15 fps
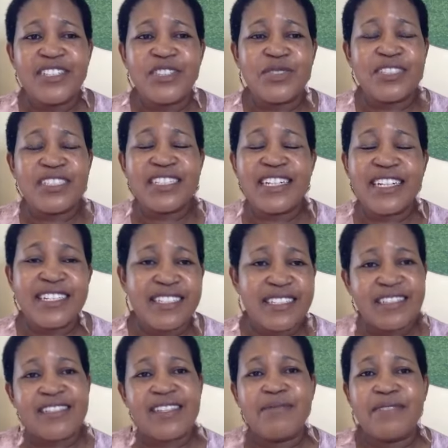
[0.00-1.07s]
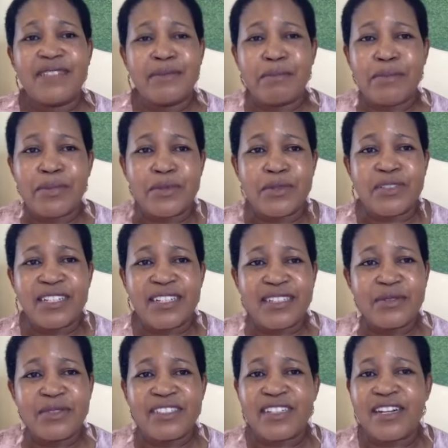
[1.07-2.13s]
Today I did something
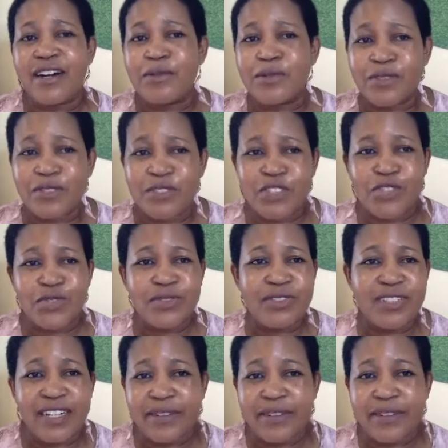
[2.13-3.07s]
boldly, which I wouldn't do.